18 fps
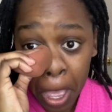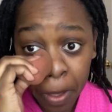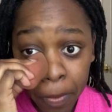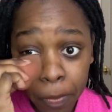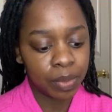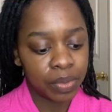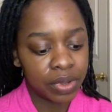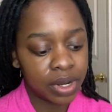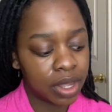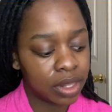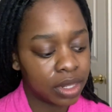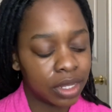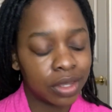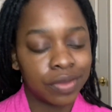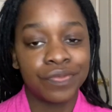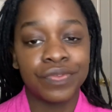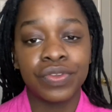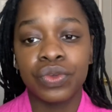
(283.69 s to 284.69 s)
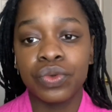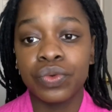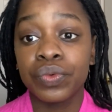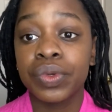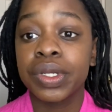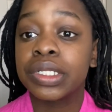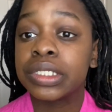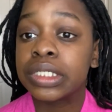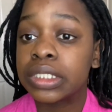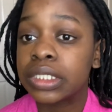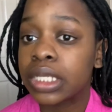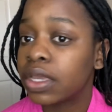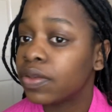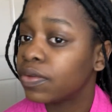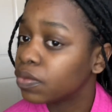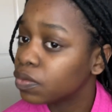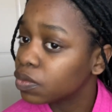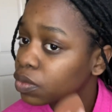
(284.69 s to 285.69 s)
I put out like a few real
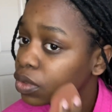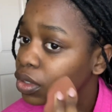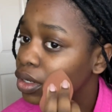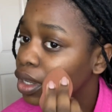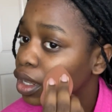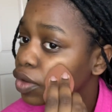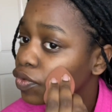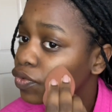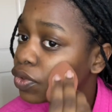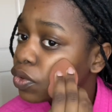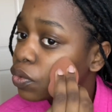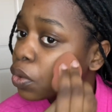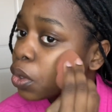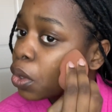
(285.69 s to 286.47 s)
estate, well, not a few,